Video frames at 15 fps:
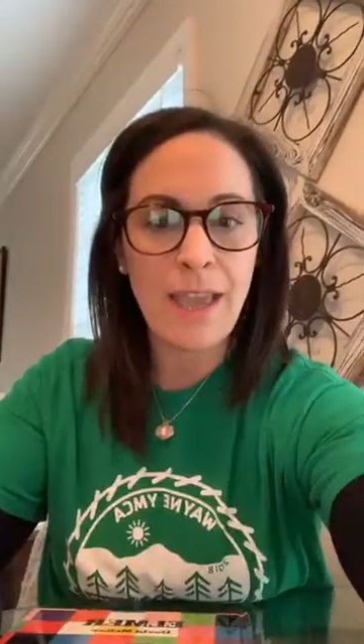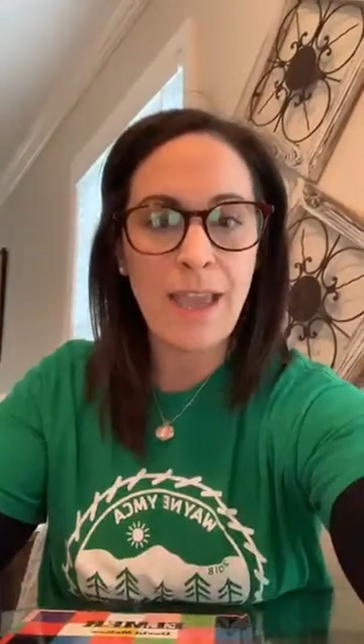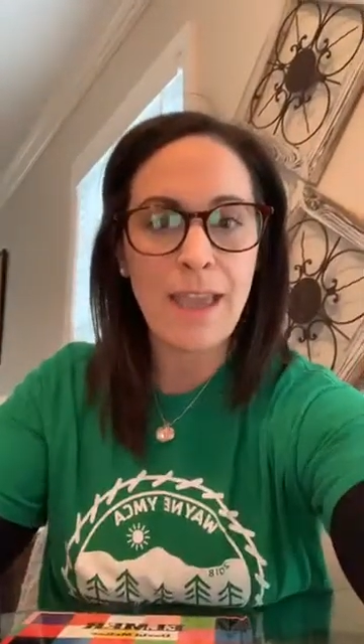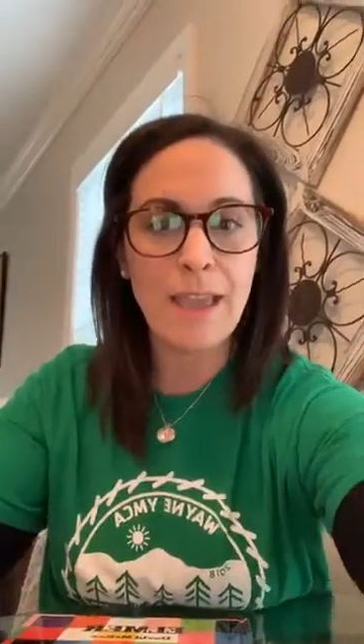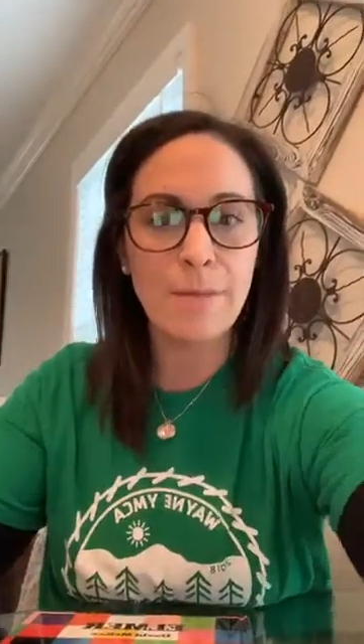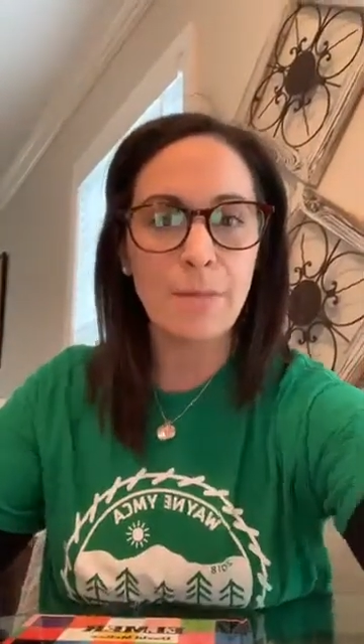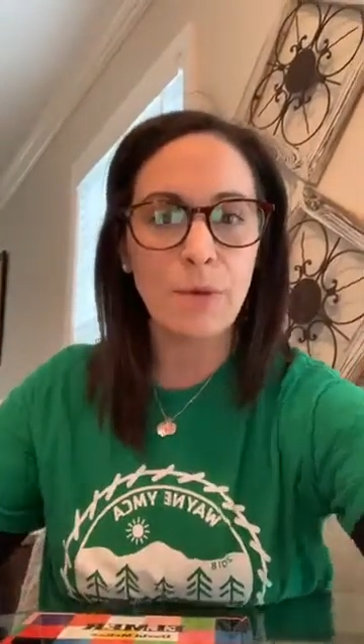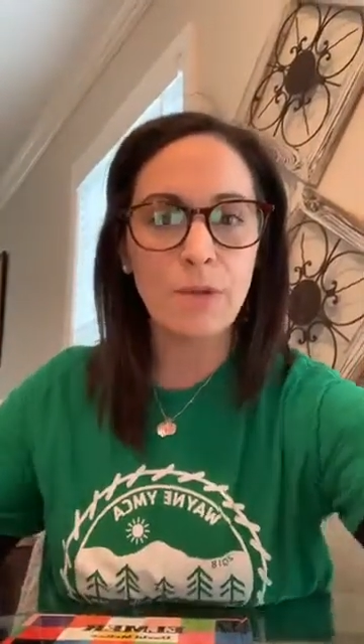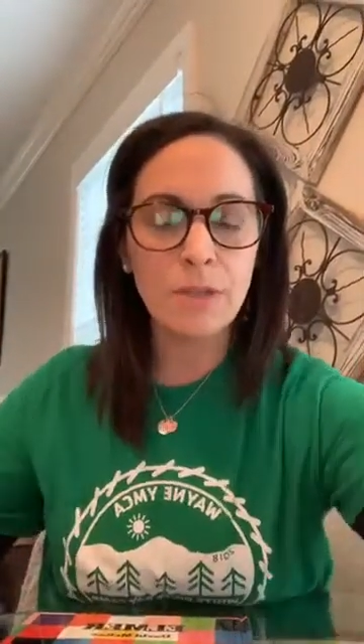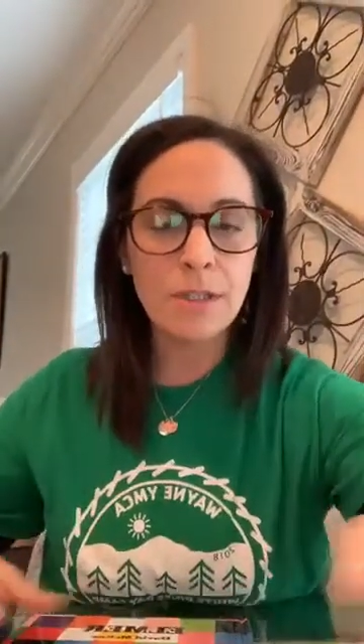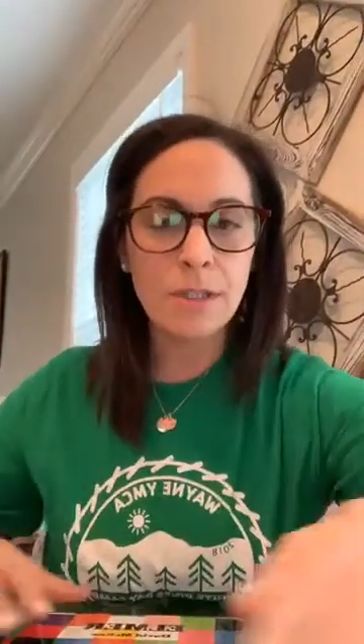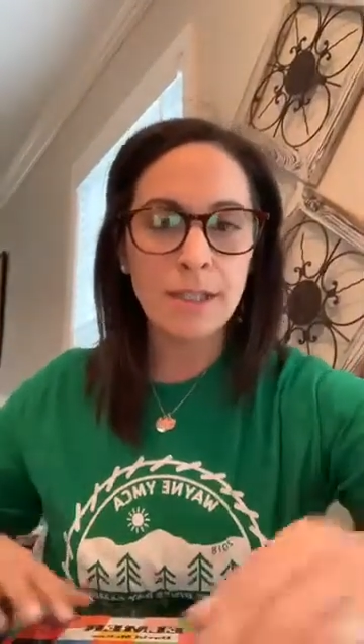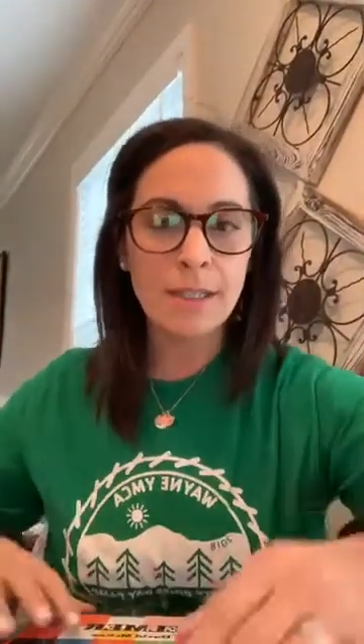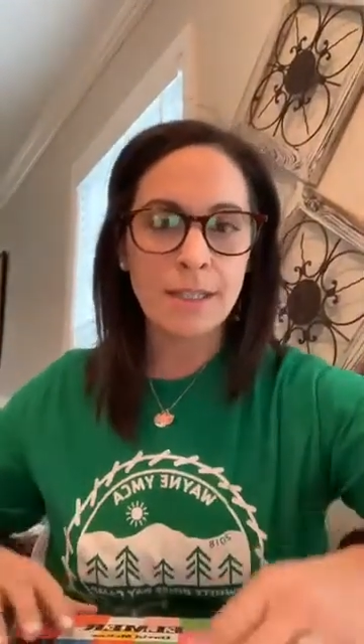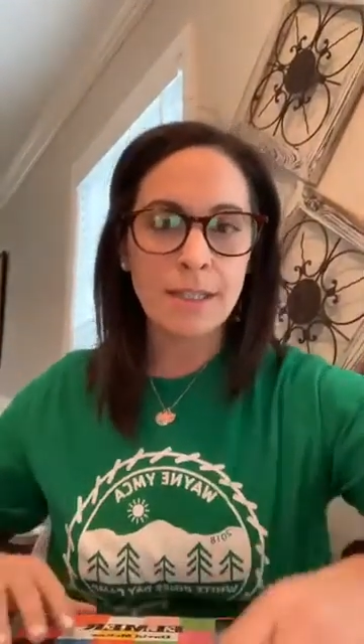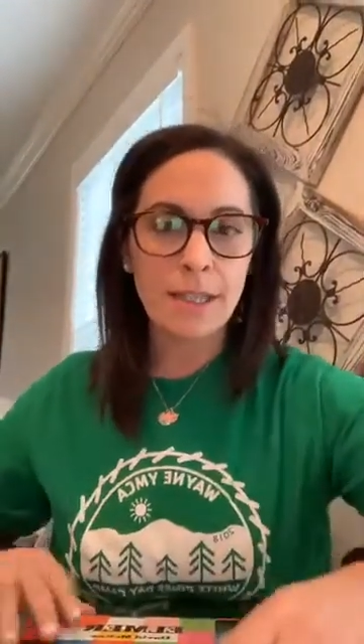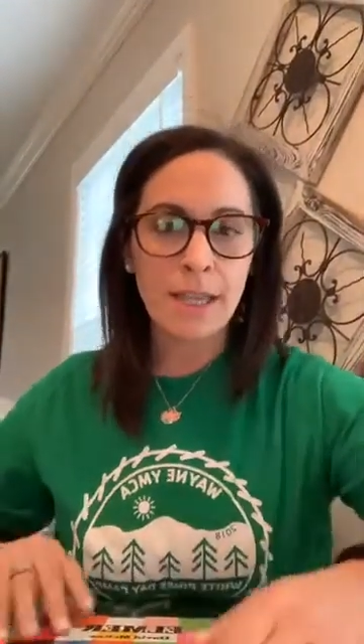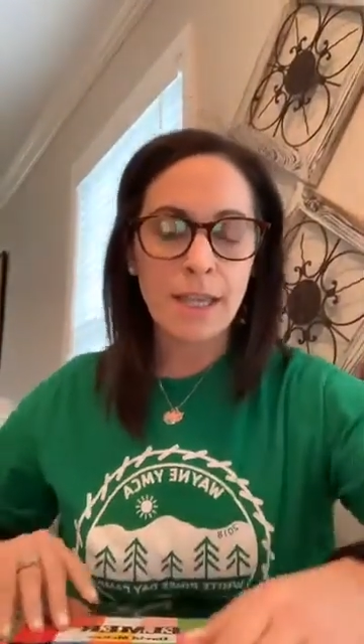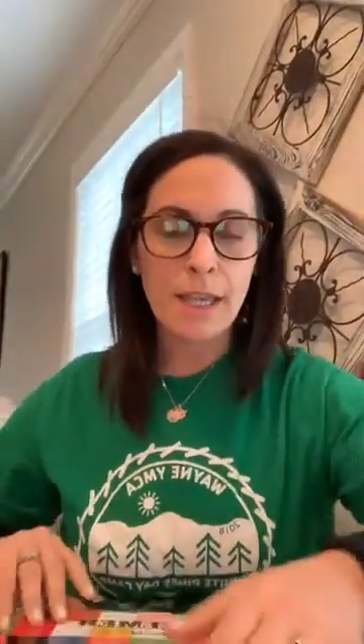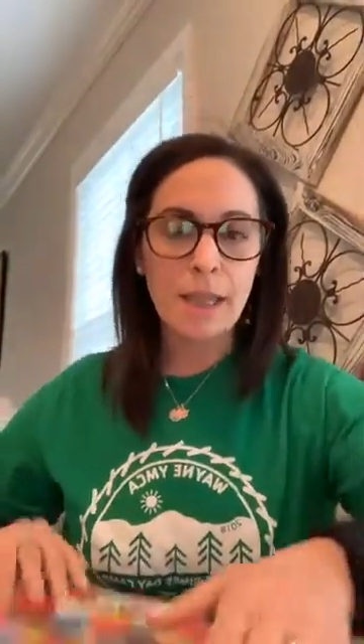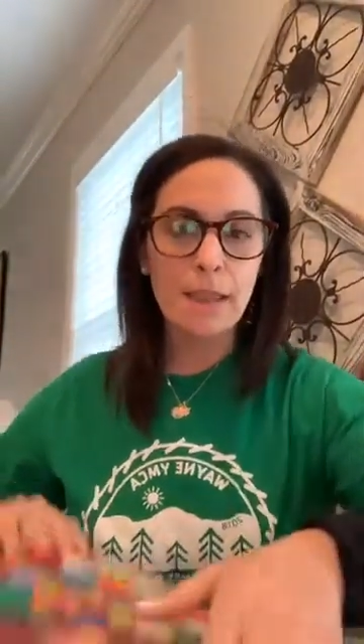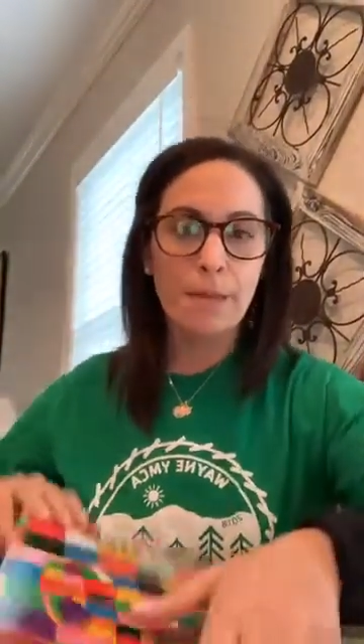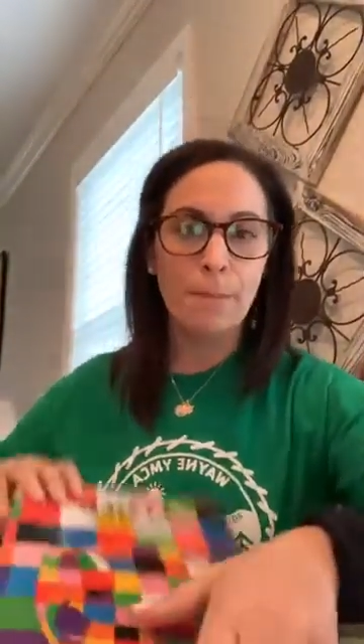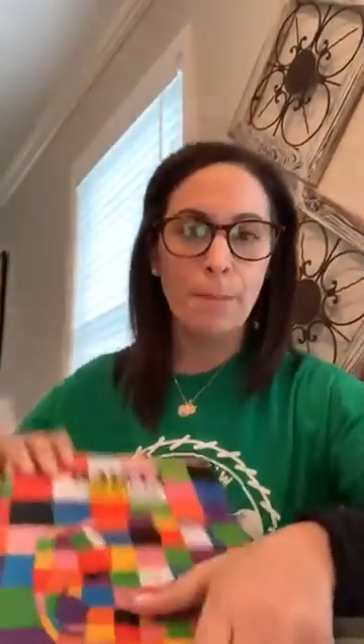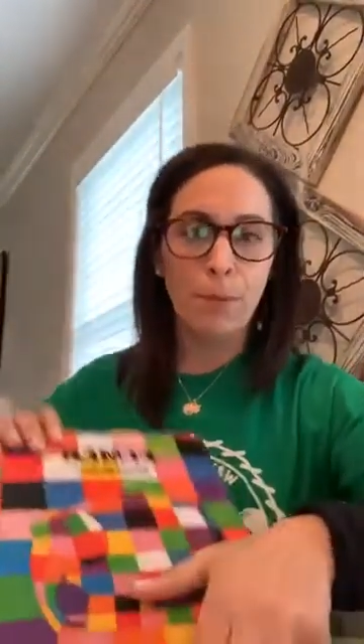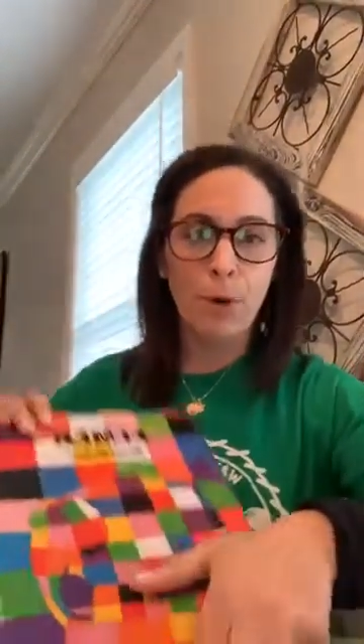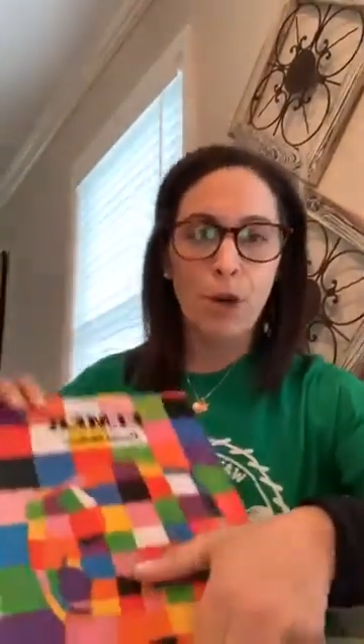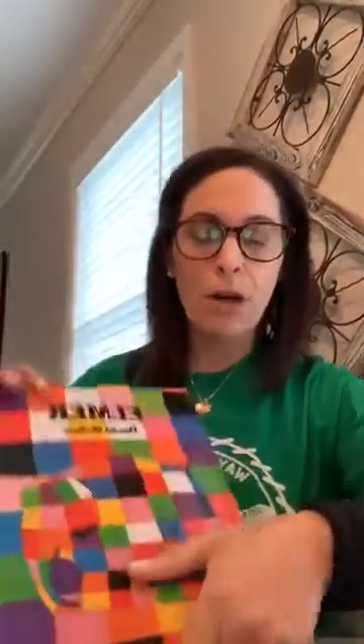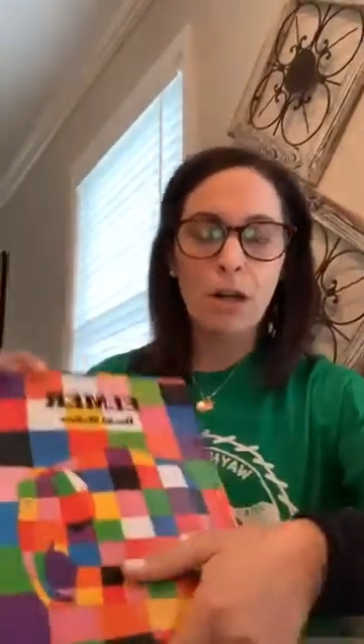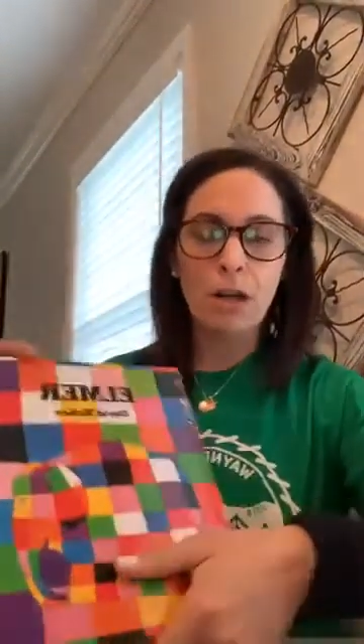able to see the
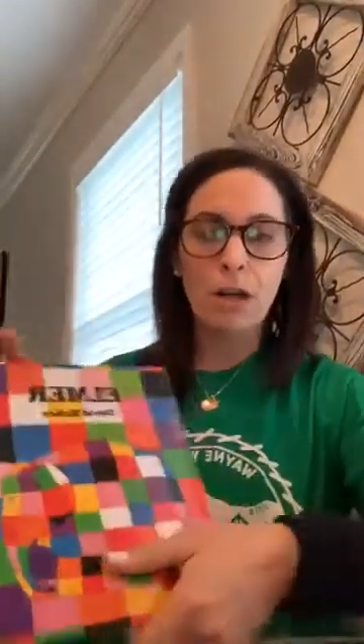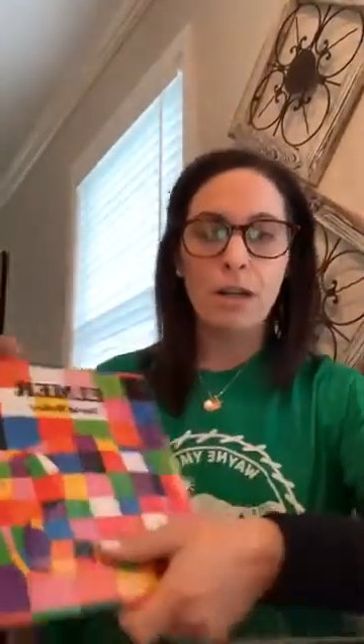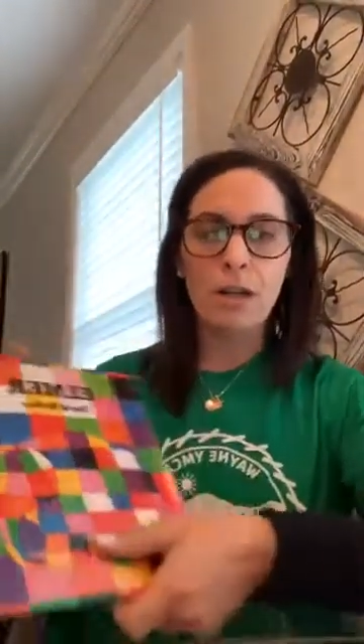book.